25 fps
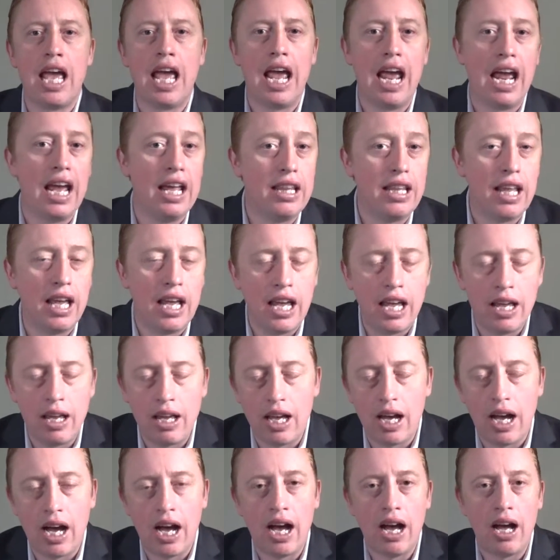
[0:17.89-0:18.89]
and
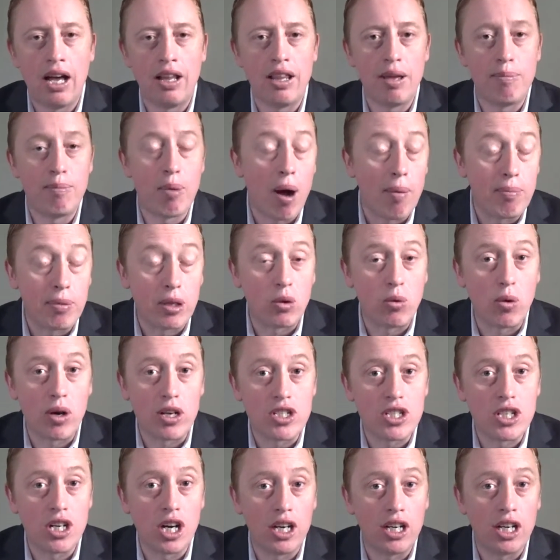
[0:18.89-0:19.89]
they pop the
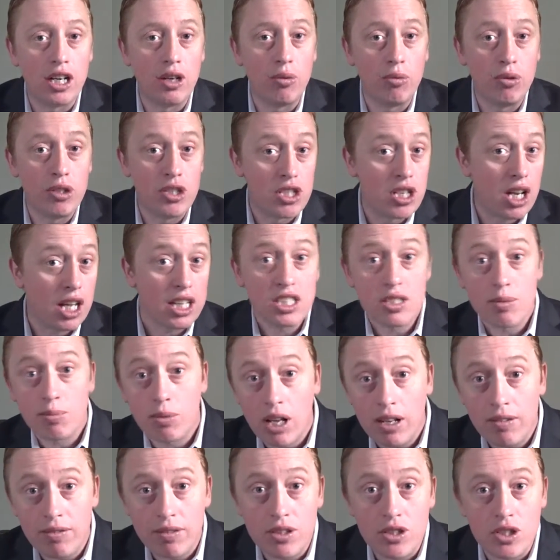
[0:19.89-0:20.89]
question on you, would you like some
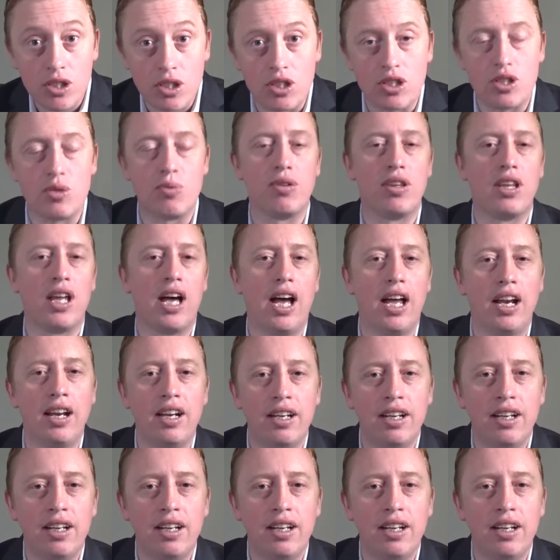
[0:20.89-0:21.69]
life insurance with that?